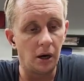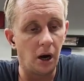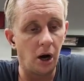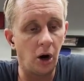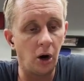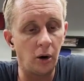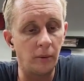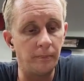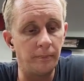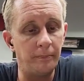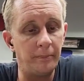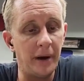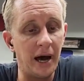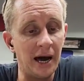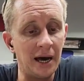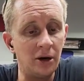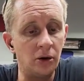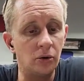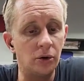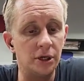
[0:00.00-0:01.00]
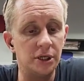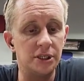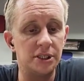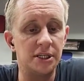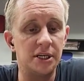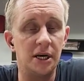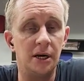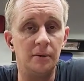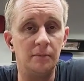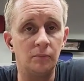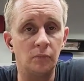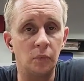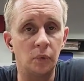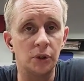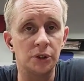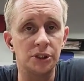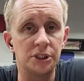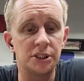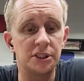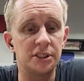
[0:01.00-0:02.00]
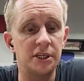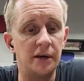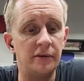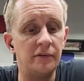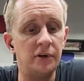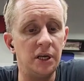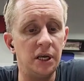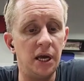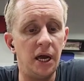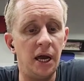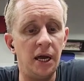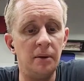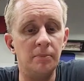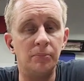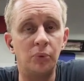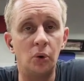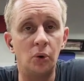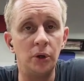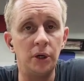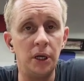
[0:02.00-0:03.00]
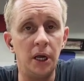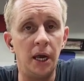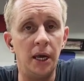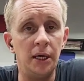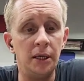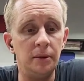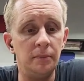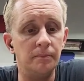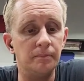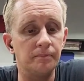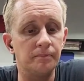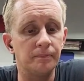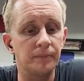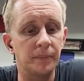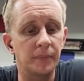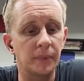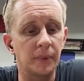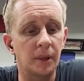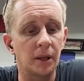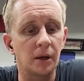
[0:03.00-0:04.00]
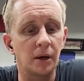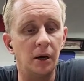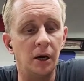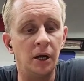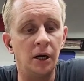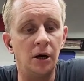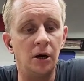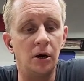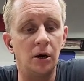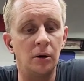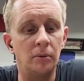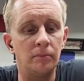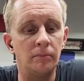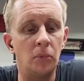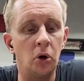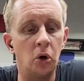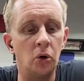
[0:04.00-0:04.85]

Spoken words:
Our battery temp was 78.8, and our